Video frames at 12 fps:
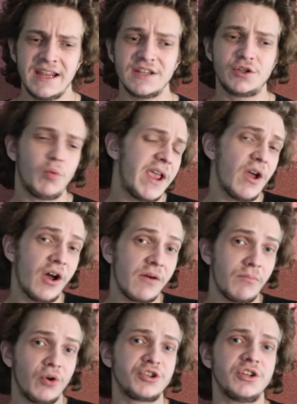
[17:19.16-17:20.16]
into a
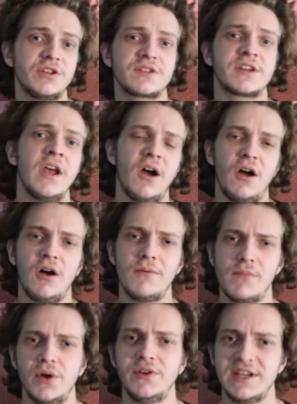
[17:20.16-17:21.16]
homogeneous,
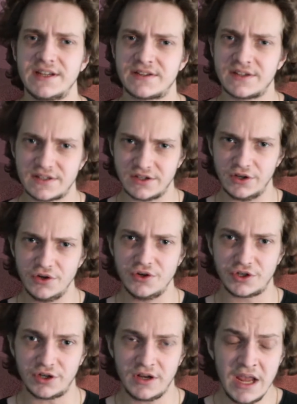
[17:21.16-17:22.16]
harmonious
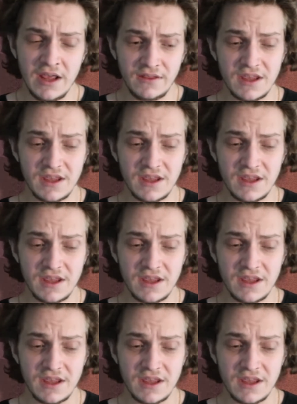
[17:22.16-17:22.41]
solution,